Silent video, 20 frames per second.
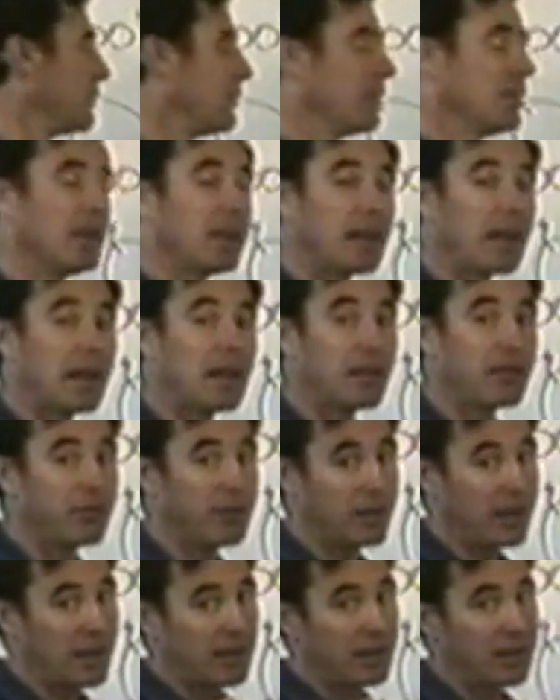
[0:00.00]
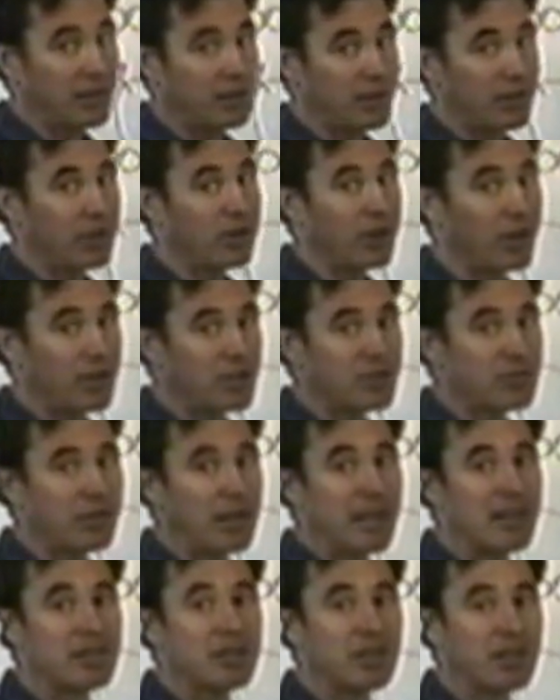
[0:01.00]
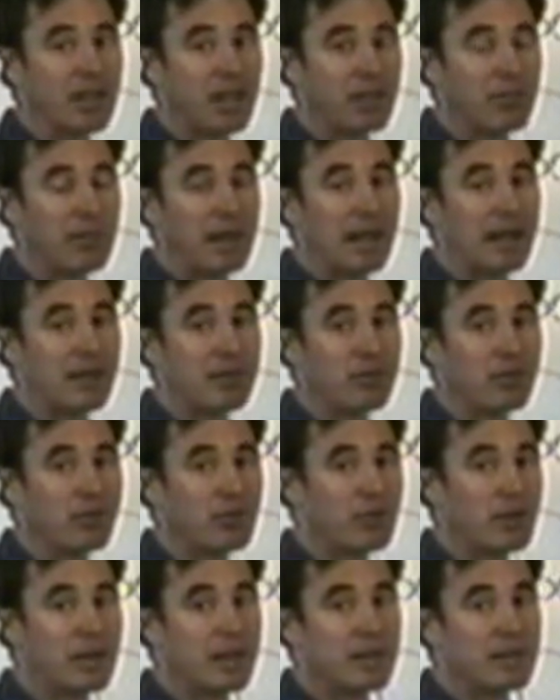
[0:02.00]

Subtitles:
You can if you're getting into dire straits and you're going to bang into a tree.